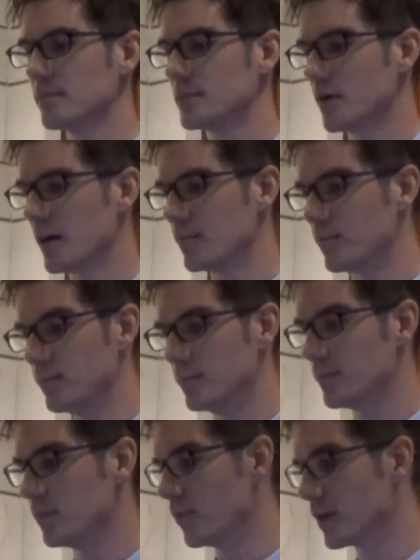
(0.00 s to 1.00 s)
So I
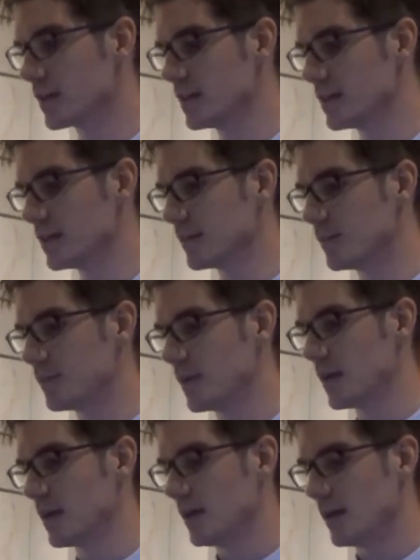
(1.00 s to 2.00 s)
work in
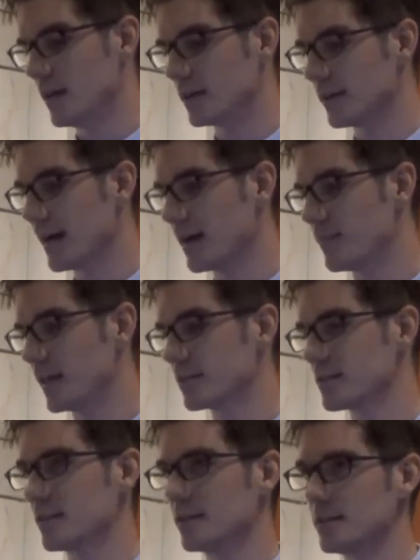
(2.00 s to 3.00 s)
a lab
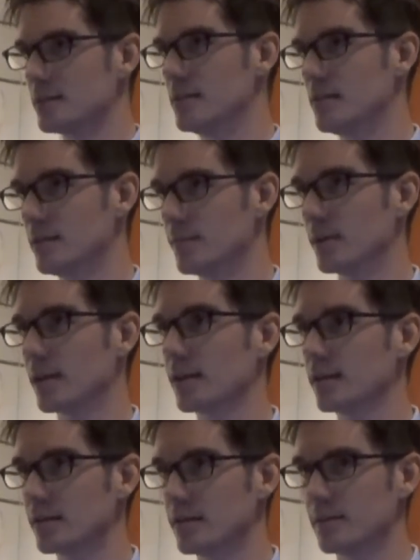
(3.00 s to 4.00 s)
that studies the
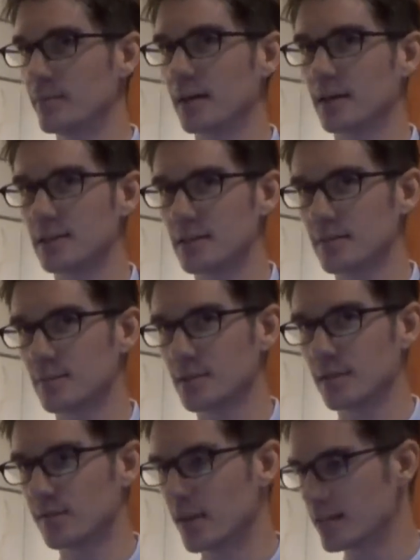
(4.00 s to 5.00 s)
molecular mechanisms
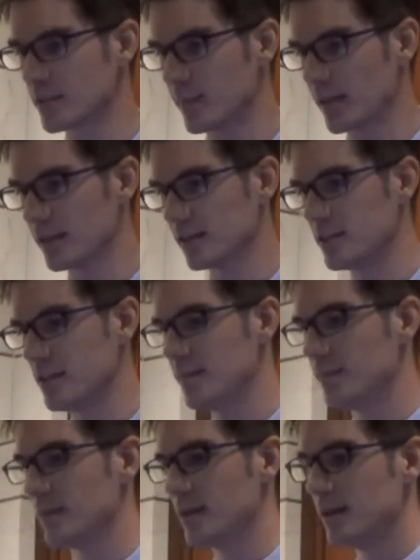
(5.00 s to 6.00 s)
of cancer
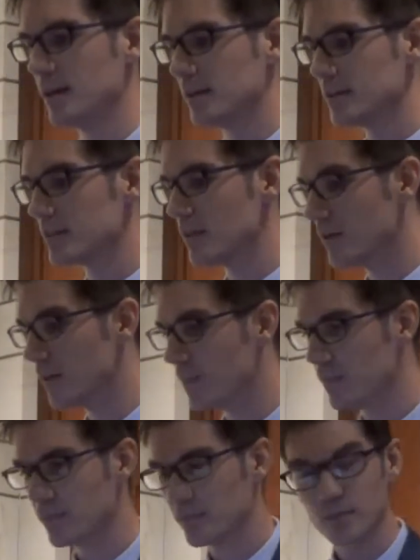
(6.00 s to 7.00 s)
biology. So
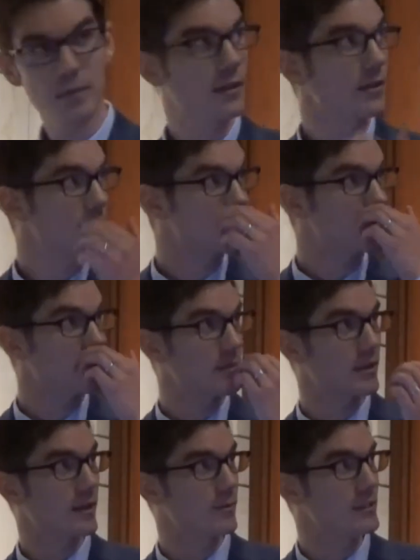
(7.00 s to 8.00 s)
this is
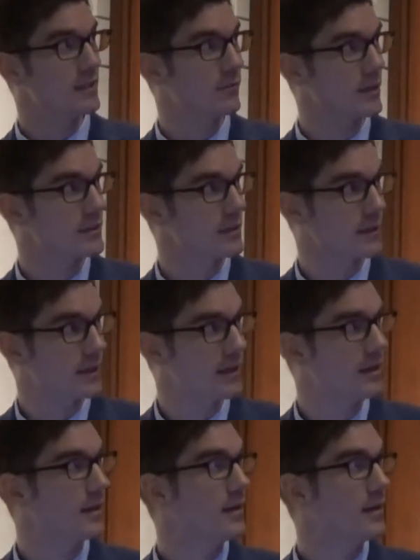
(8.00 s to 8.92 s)
something that we did recently.